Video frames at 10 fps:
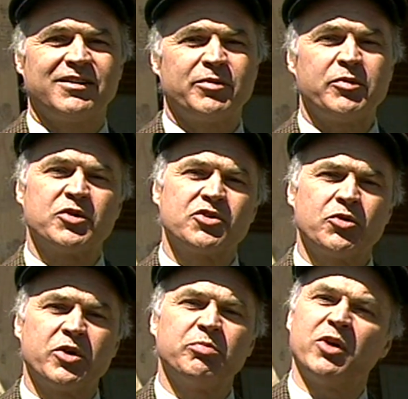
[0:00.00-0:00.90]
My name is
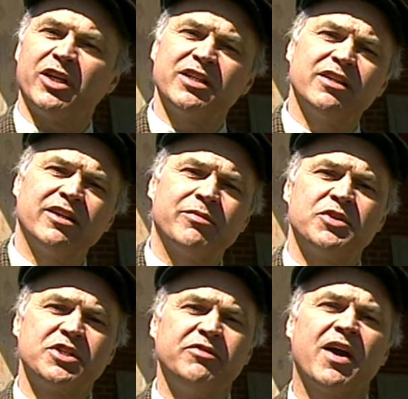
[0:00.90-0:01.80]
Stuart Bullington. I'm a
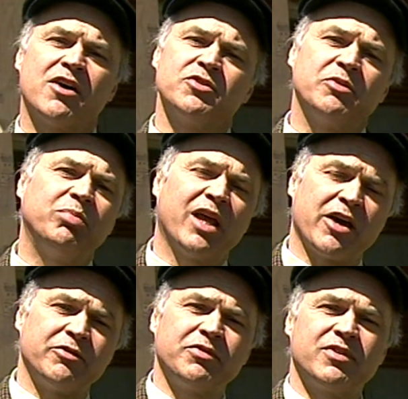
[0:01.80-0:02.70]
Chief Housing
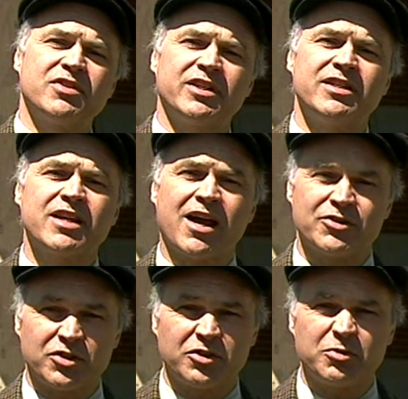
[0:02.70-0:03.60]
Planner for the city's
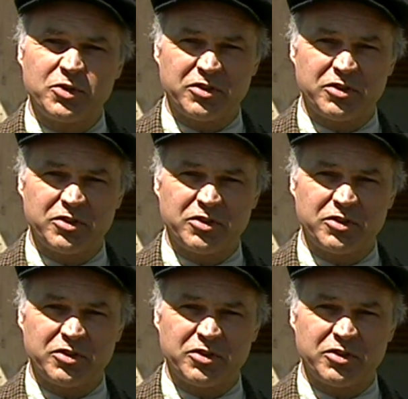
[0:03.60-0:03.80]
Housing and Community